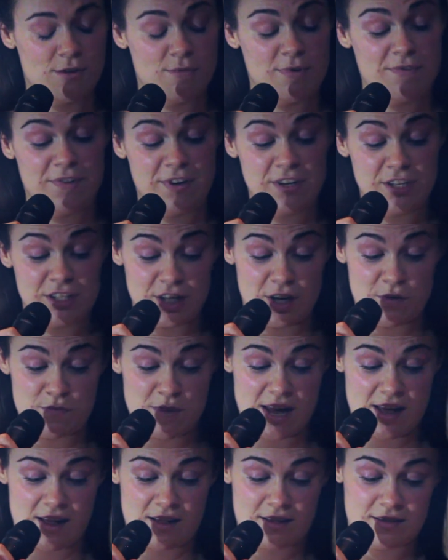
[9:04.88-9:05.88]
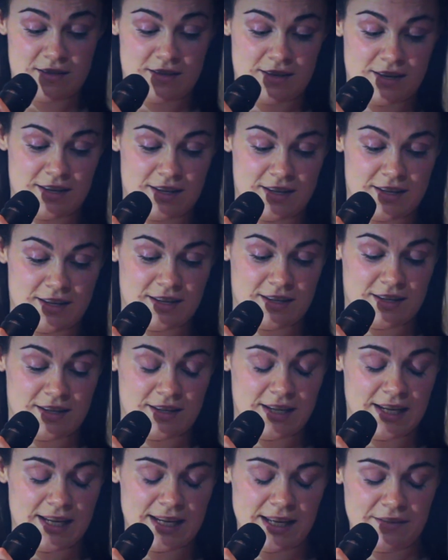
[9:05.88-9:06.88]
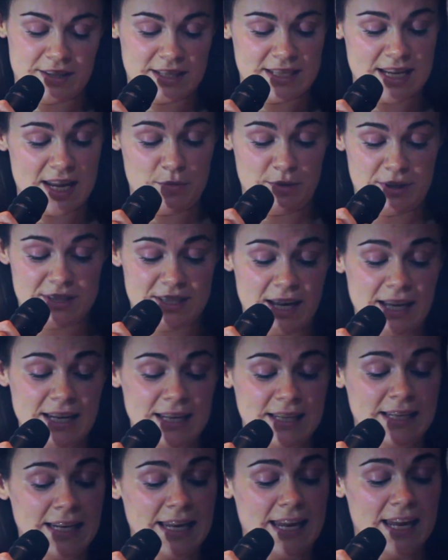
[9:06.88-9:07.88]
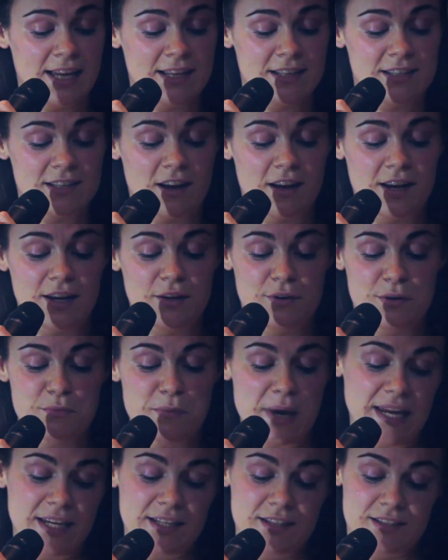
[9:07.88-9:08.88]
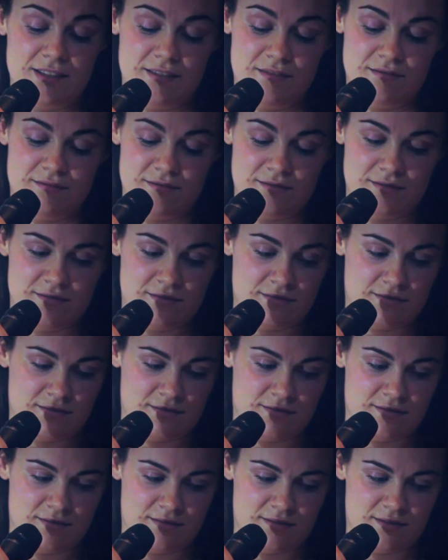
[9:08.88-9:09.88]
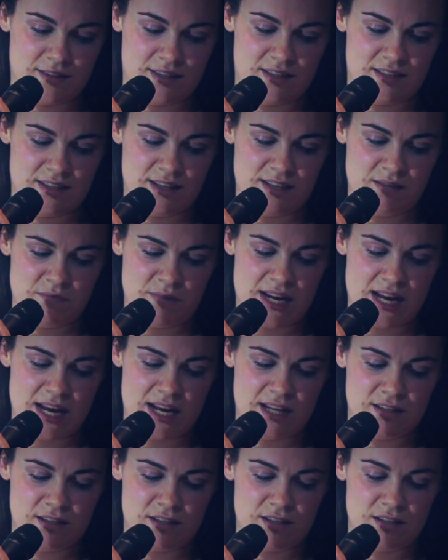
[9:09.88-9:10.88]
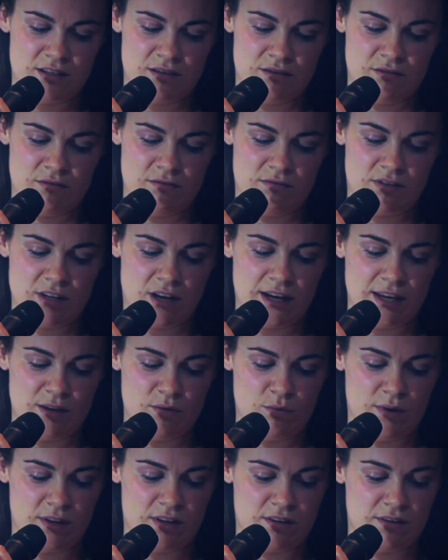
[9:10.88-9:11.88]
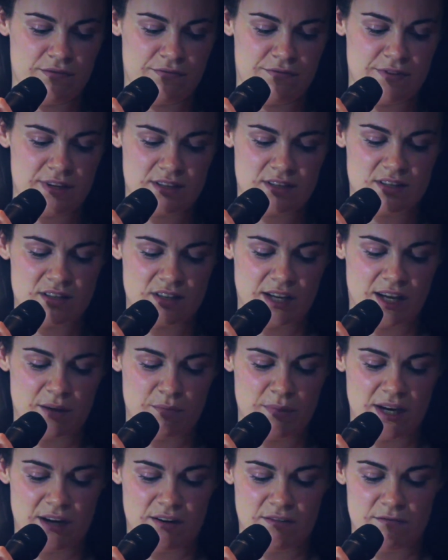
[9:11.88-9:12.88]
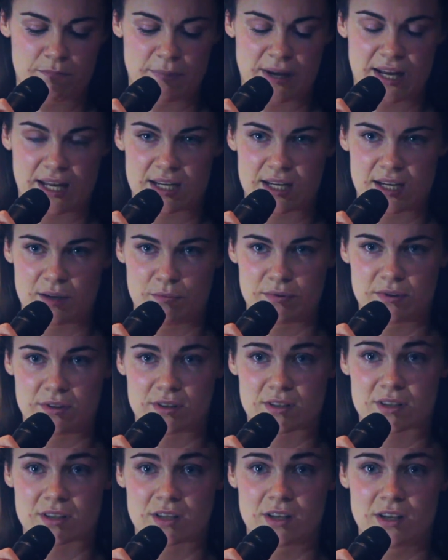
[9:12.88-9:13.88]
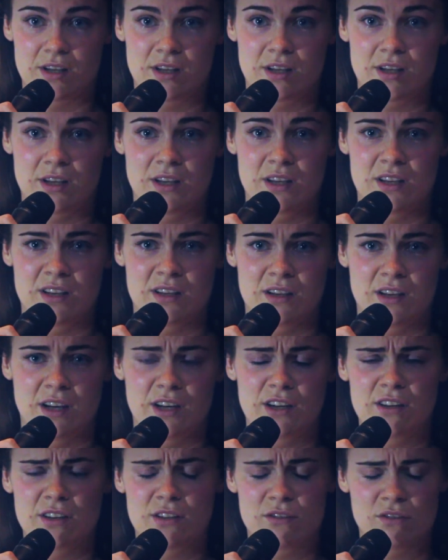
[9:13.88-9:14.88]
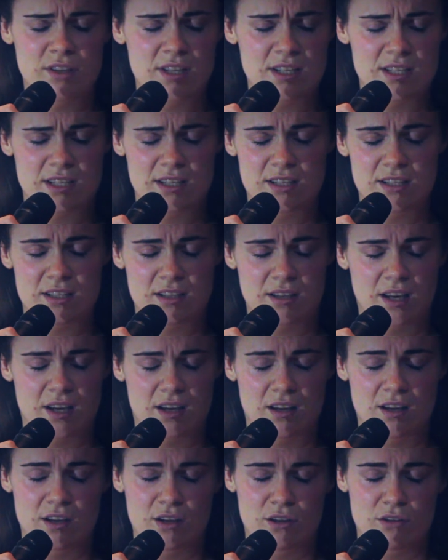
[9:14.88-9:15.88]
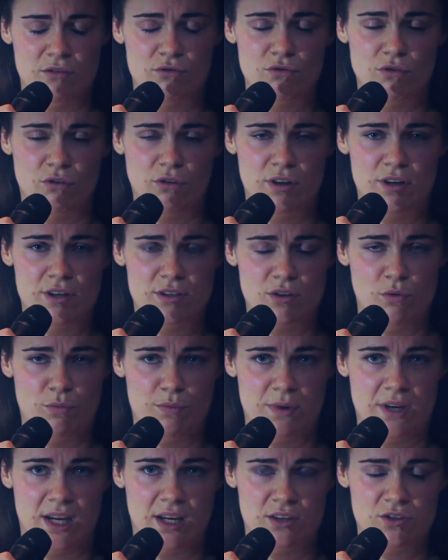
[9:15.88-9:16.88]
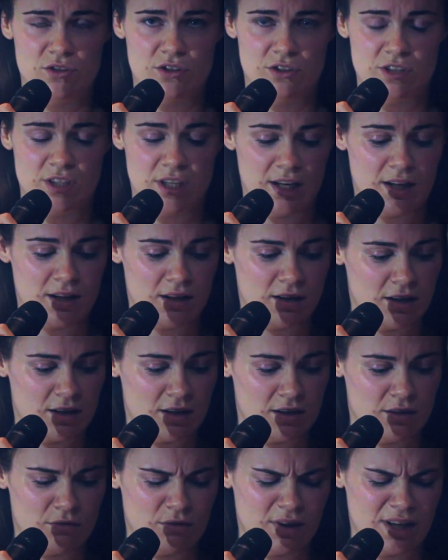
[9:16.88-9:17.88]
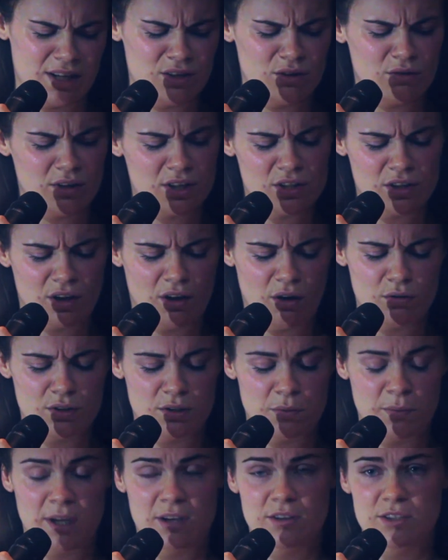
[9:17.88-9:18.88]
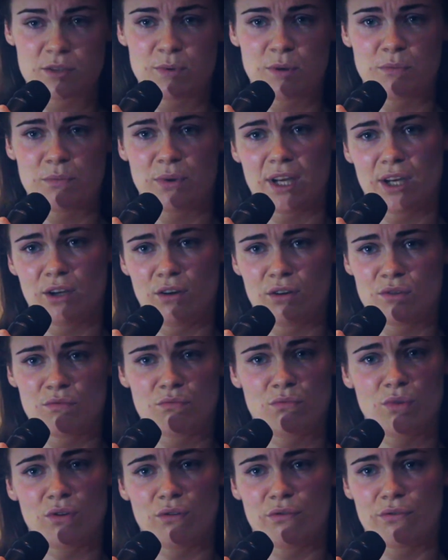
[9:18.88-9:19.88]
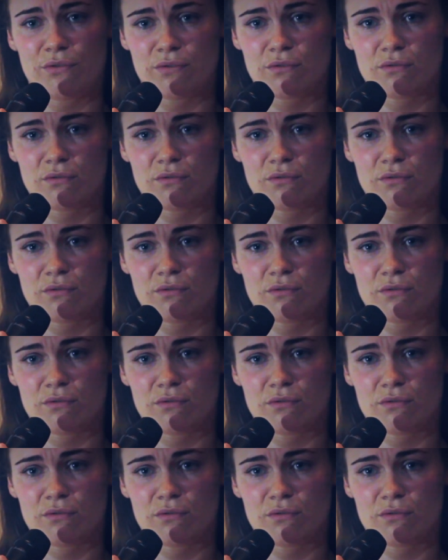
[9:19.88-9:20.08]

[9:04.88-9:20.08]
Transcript: We finished our meal. He left the table silently and I remained. I stared at my hands, two tight, withered fists like a pair of bad apples. I heard noises like drawers opening and shutting. I knew I should go to my husband, but I couldn't move.